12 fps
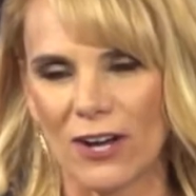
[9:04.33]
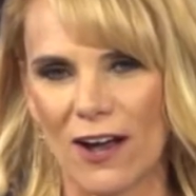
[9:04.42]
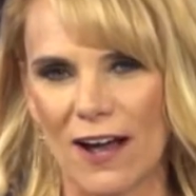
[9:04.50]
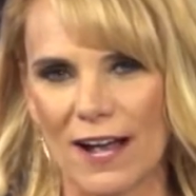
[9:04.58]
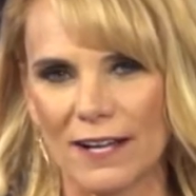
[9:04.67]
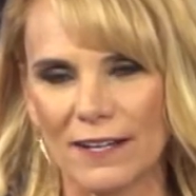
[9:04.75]

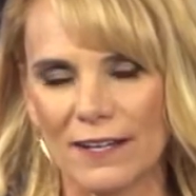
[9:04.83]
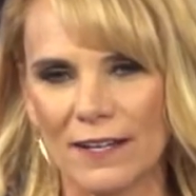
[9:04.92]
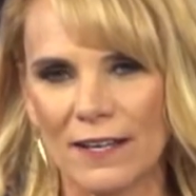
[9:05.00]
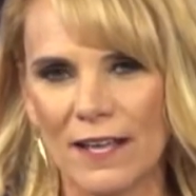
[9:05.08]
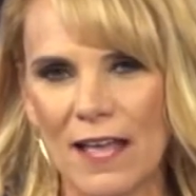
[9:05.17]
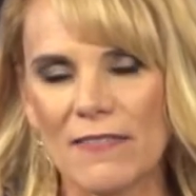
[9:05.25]
God
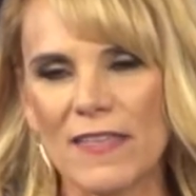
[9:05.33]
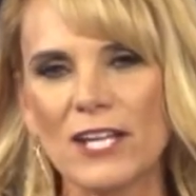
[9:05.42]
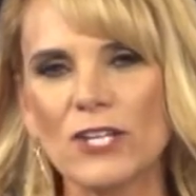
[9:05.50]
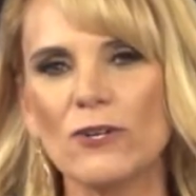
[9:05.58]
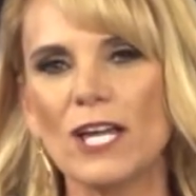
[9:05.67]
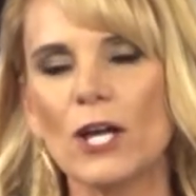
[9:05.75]
that
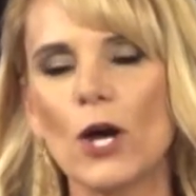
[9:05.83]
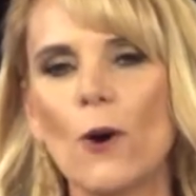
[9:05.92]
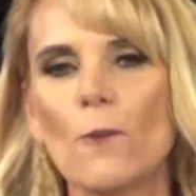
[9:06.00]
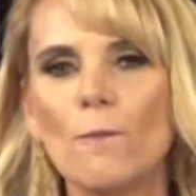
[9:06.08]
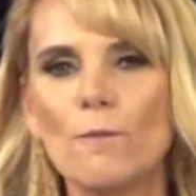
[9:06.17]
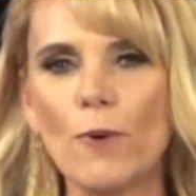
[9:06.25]
you can
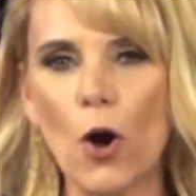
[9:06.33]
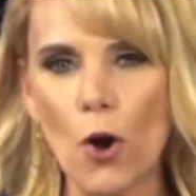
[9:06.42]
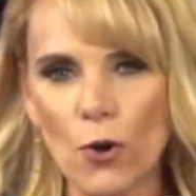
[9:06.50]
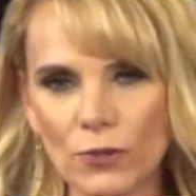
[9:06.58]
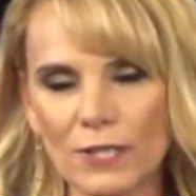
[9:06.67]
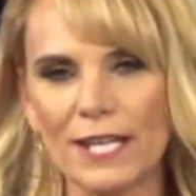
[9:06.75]
go
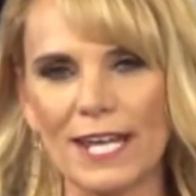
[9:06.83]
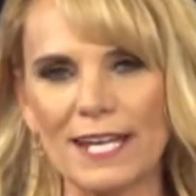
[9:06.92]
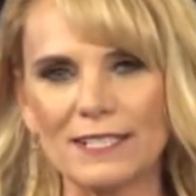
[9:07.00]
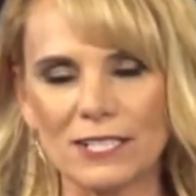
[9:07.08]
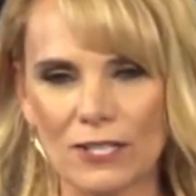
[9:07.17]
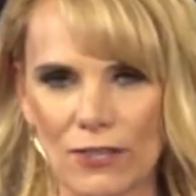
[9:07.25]

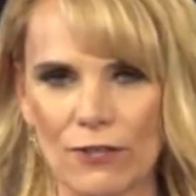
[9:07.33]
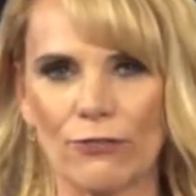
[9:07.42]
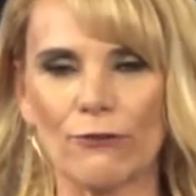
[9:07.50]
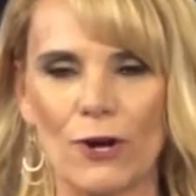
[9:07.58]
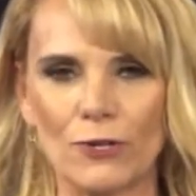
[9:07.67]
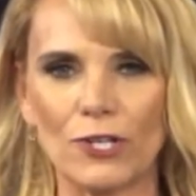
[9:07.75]
boldly to the
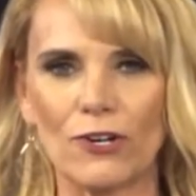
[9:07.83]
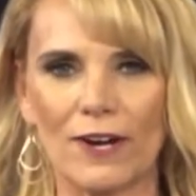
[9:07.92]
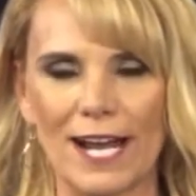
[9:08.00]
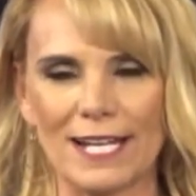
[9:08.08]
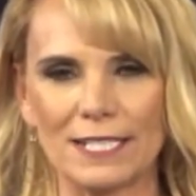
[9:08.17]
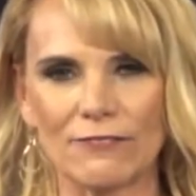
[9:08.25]
throne of
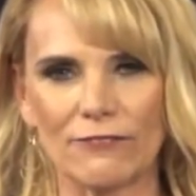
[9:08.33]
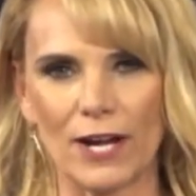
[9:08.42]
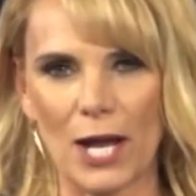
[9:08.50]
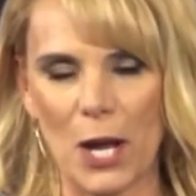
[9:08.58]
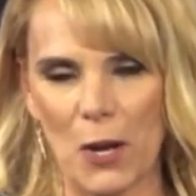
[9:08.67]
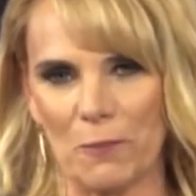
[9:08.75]
grace for
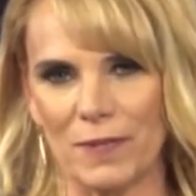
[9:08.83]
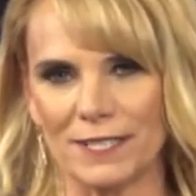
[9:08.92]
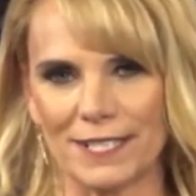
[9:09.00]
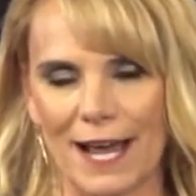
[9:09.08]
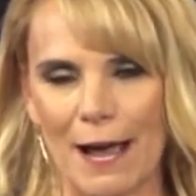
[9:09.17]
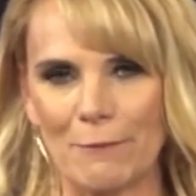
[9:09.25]
help in
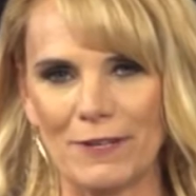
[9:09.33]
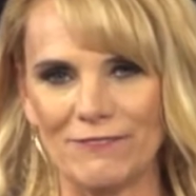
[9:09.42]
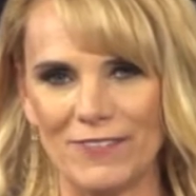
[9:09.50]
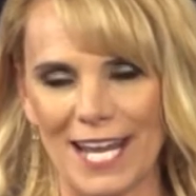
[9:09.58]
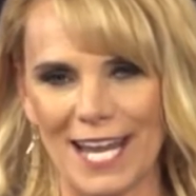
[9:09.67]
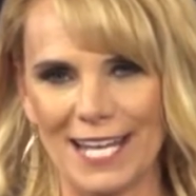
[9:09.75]
time of
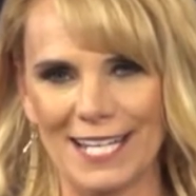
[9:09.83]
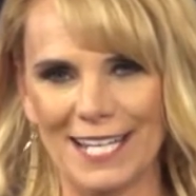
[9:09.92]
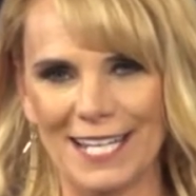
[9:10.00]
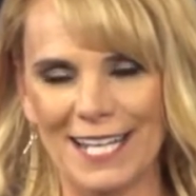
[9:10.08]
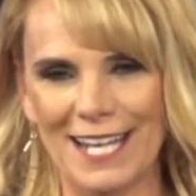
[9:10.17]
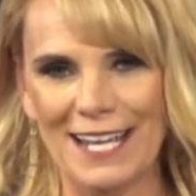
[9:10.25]
need.
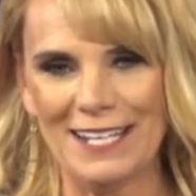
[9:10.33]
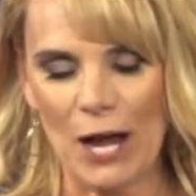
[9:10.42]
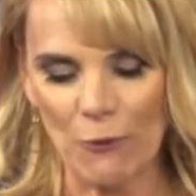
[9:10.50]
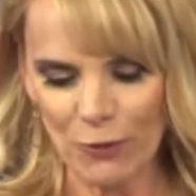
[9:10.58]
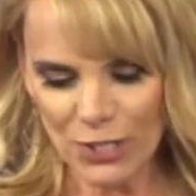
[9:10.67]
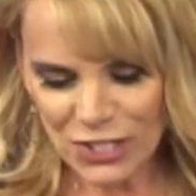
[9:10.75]

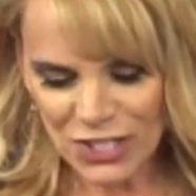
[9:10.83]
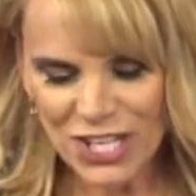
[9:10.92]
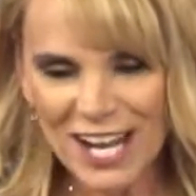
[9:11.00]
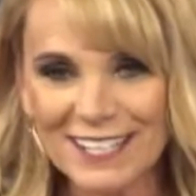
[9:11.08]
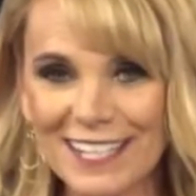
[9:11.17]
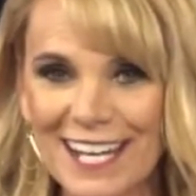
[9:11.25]
Now, we're
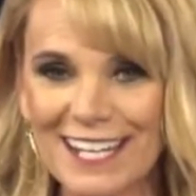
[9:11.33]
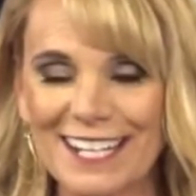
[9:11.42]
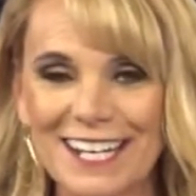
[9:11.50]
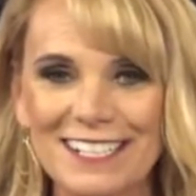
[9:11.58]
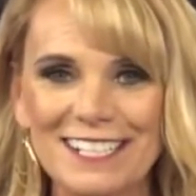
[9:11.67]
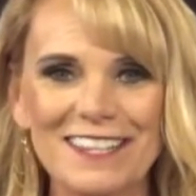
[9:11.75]
just
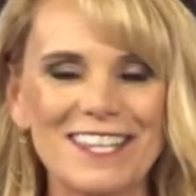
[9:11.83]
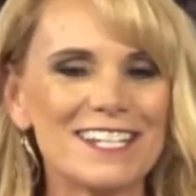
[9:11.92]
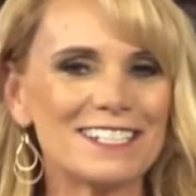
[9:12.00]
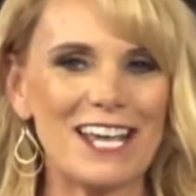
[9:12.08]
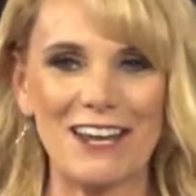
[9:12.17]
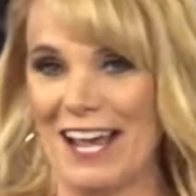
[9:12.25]
getting into
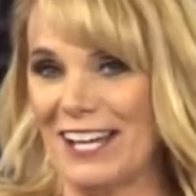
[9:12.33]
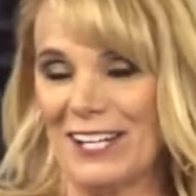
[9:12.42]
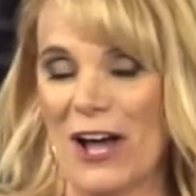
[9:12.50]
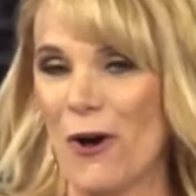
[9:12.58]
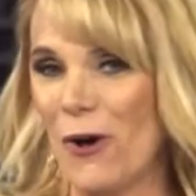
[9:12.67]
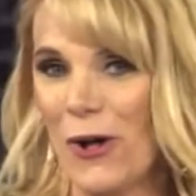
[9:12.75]
this. I got
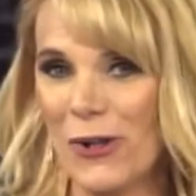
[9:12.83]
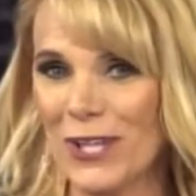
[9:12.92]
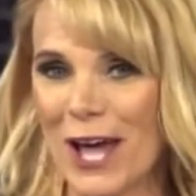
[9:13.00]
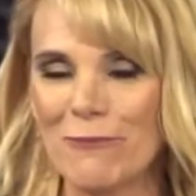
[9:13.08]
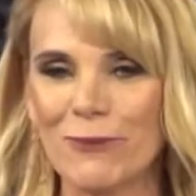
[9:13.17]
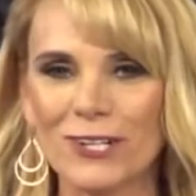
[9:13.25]
a whole
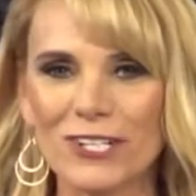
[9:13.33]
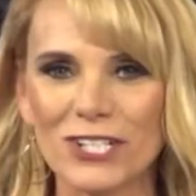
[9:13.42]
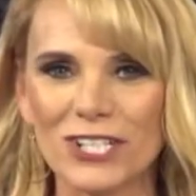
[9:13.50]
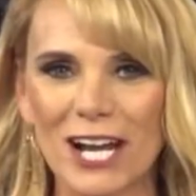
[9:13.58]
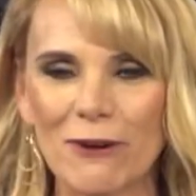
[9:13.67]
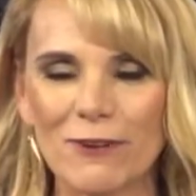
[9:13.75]
lot more to
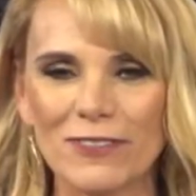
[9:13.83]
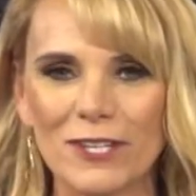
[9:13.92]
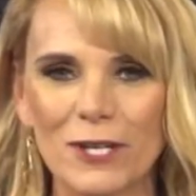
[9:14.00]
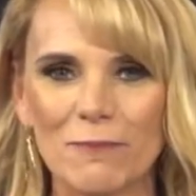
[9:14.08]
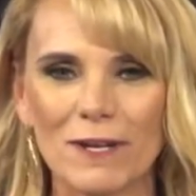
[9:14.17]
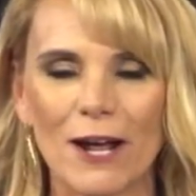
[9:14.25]
share with
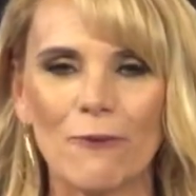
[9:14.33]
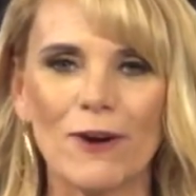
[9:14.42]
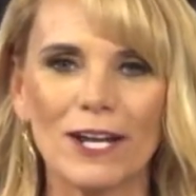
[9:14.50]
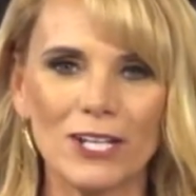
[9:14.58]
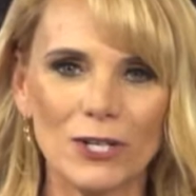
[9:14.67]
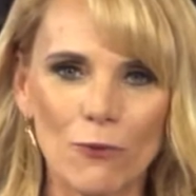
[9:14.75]
you, but I
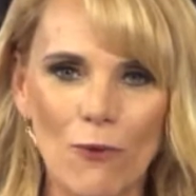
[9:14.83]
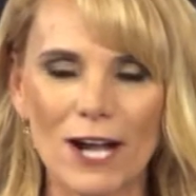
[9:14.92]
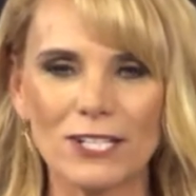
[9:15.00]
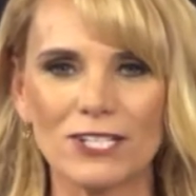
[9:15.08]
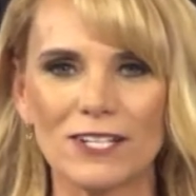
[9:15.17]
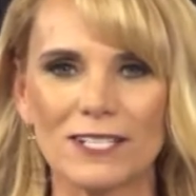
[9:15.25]
want you to
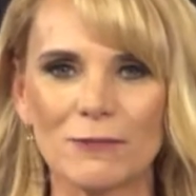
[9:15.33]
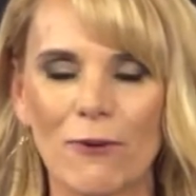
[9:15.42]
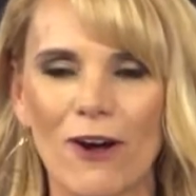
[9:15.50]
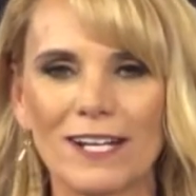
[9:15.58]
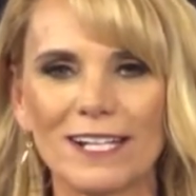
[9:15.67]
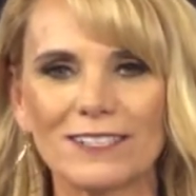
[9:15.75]
watch this
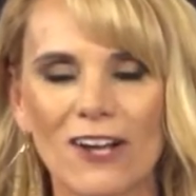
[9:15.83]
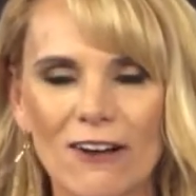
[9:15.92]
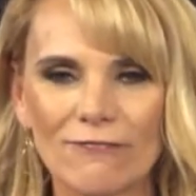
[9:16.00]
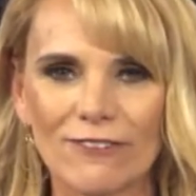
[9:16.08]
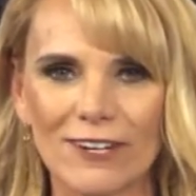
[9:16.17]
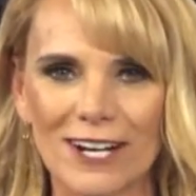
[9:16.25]
product
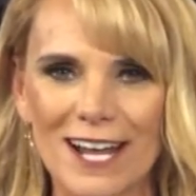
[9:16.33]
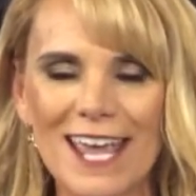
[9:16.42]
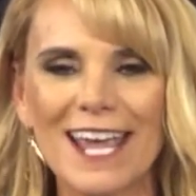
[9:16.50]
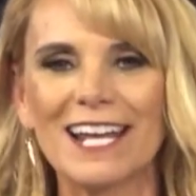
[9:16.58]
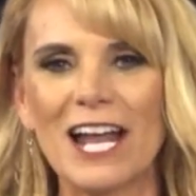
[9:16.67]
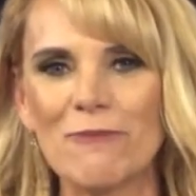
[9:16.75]
offer,
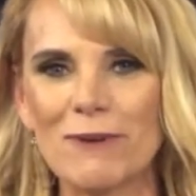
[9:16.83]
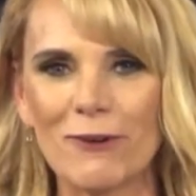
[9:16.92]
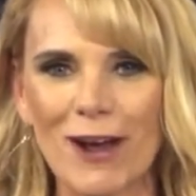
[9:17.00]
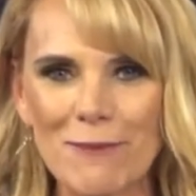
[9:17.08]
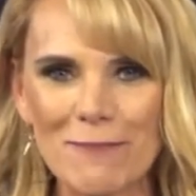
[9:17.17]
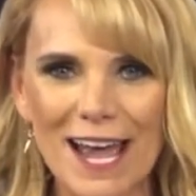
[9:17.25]
and I'll be
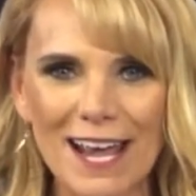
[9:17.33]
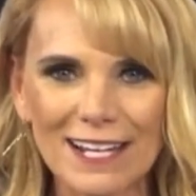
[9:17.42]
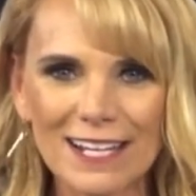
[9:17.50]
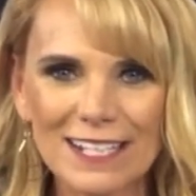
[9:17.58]
right back.